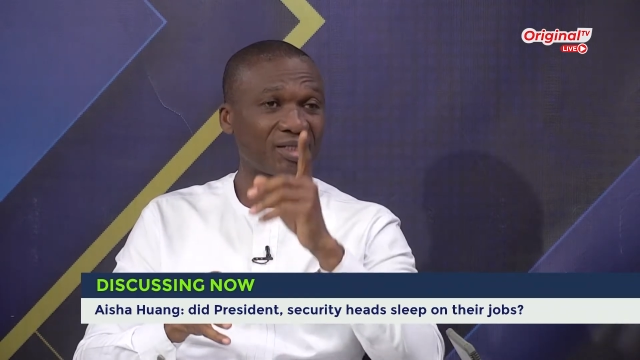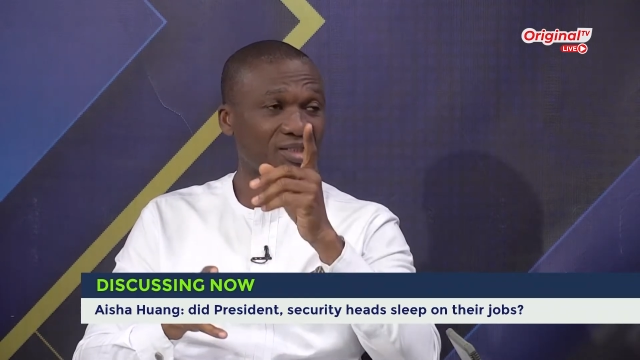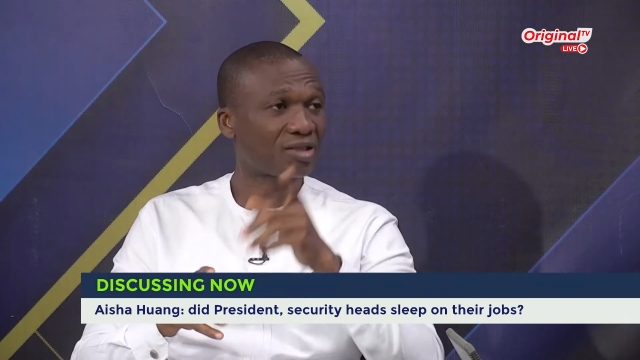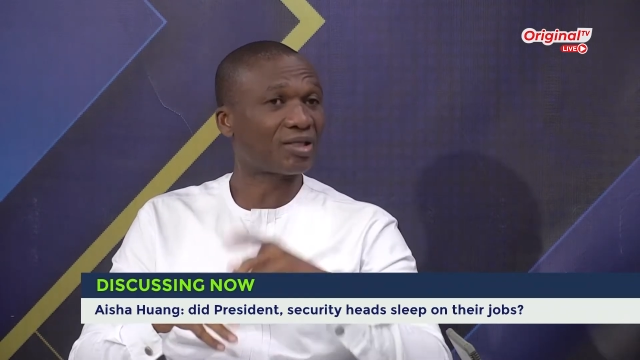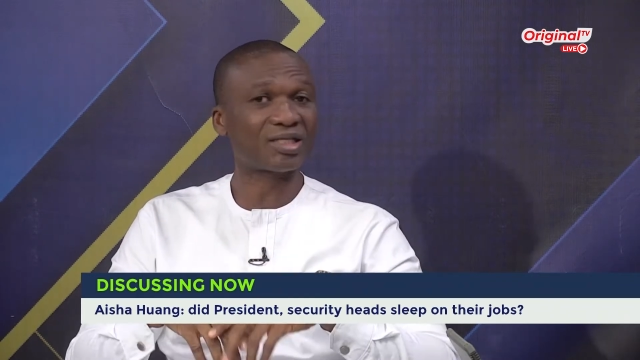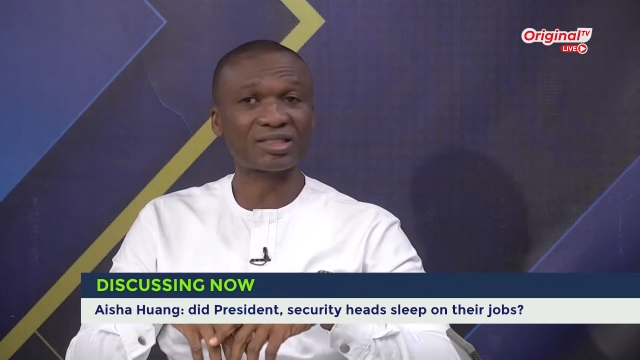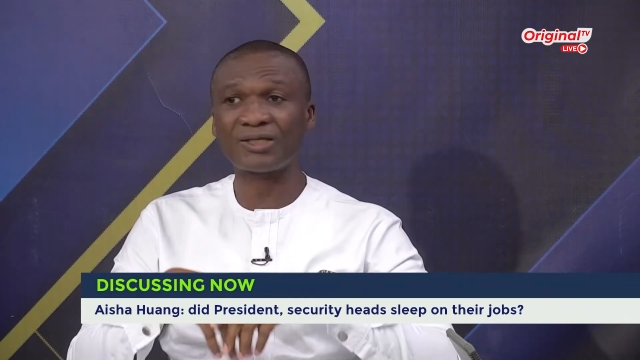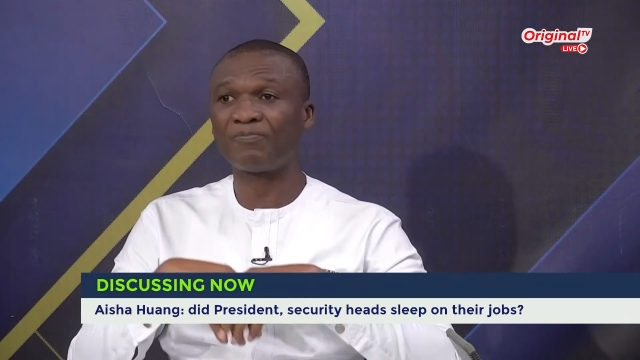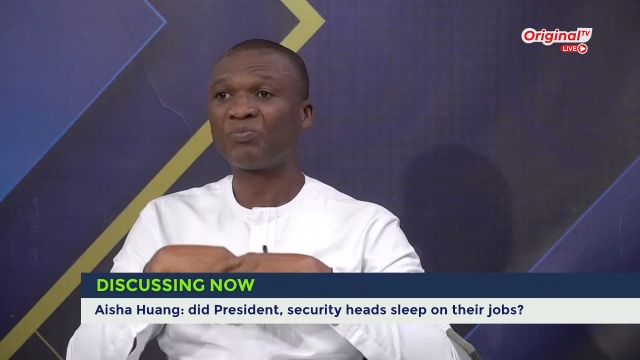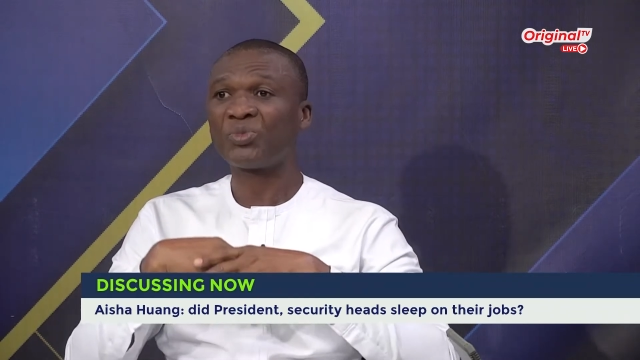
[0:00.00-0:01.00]
you chain I
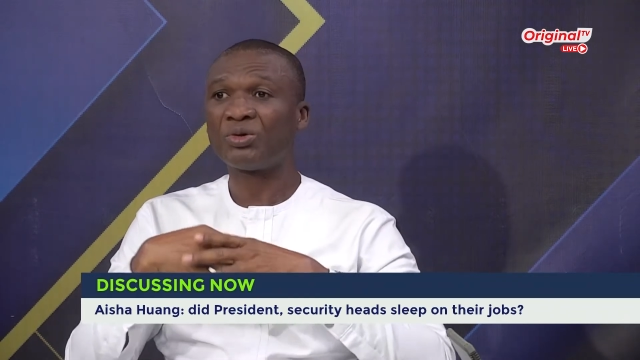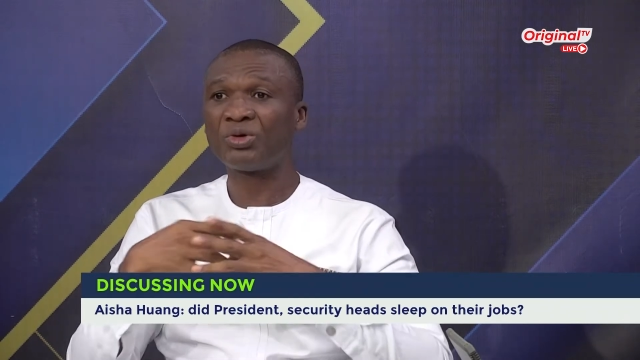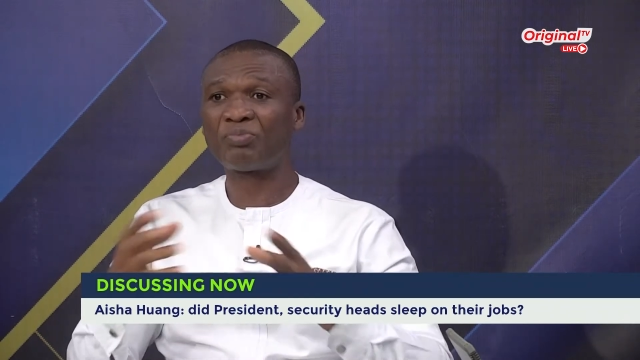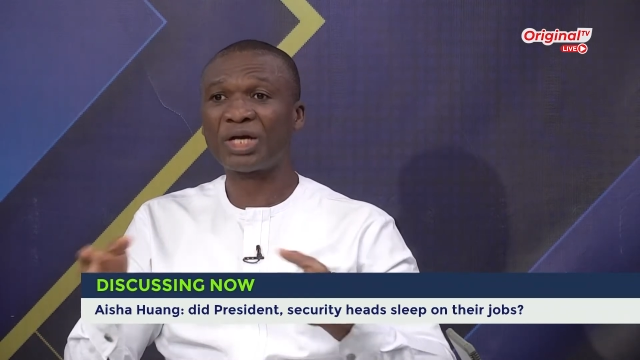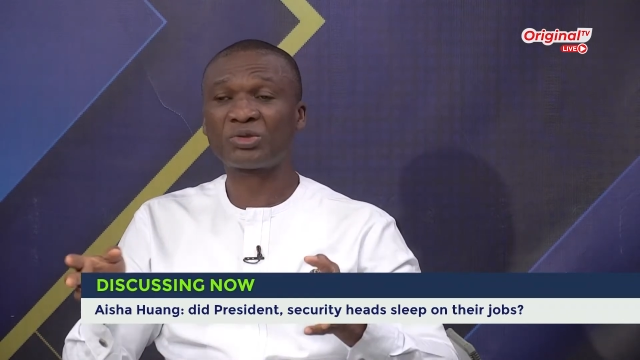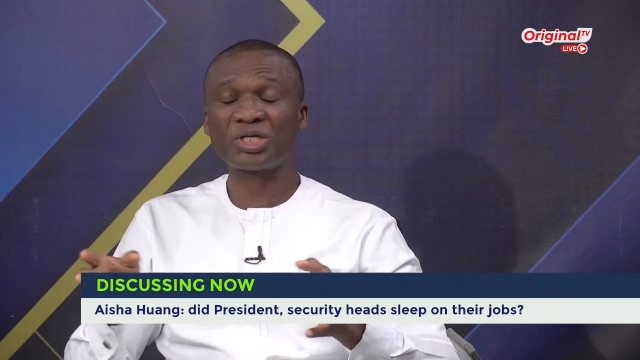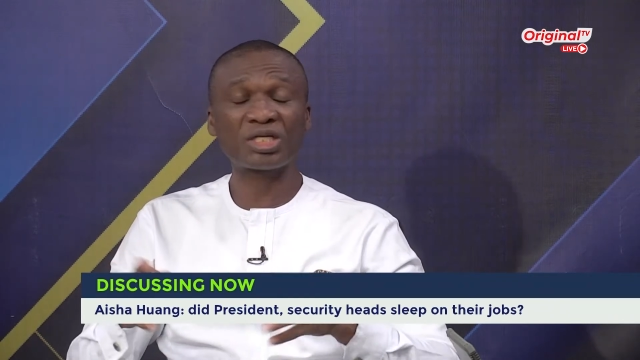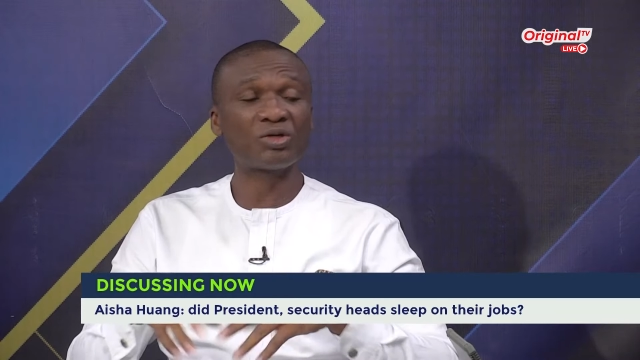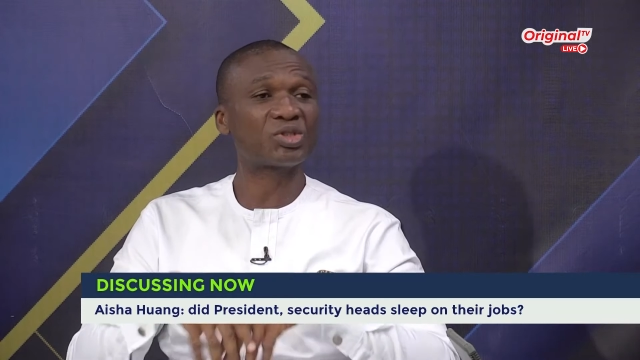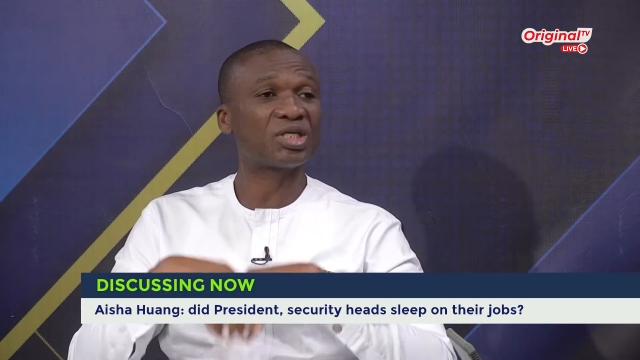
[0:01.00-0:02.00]
say
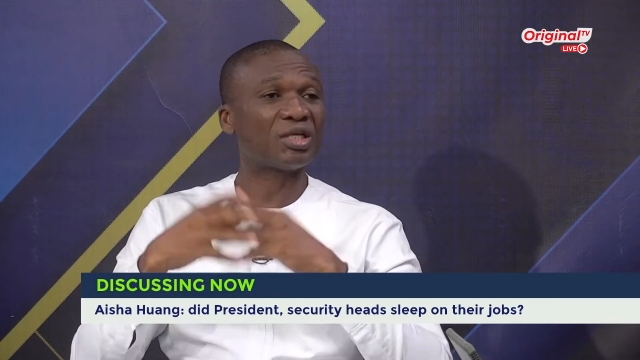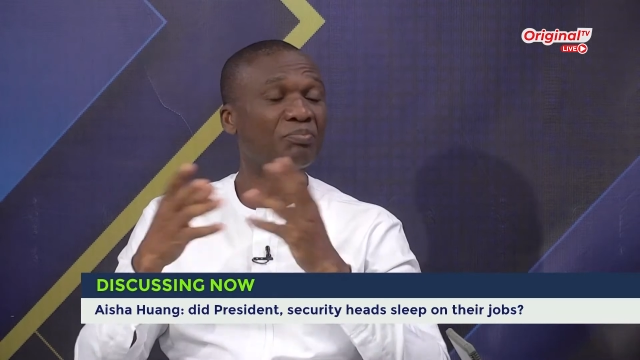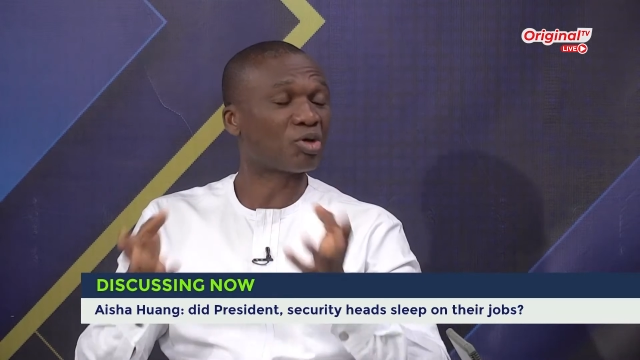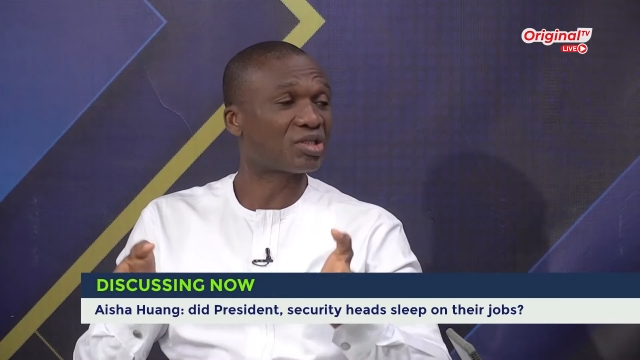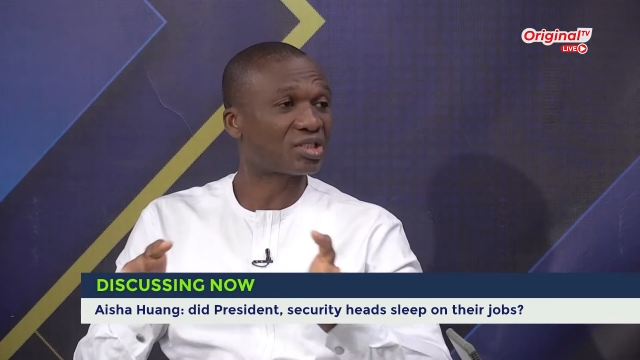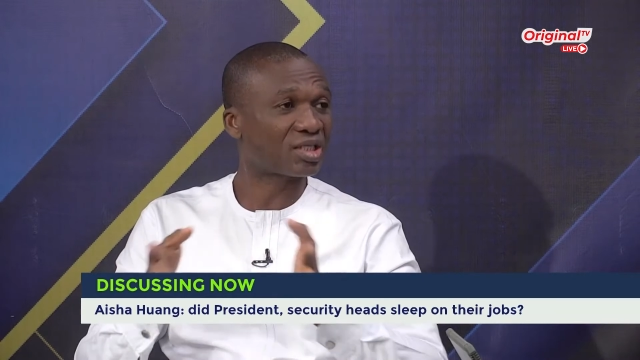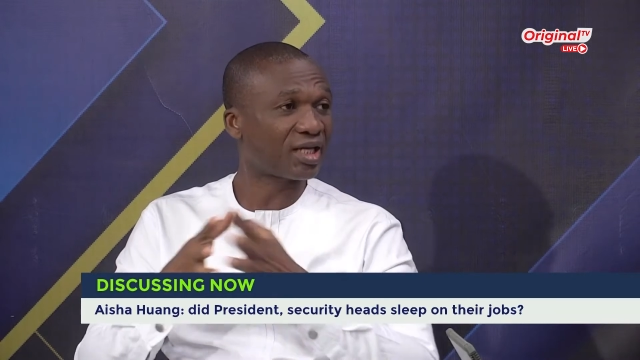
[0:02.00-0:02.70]
repatriation also deportation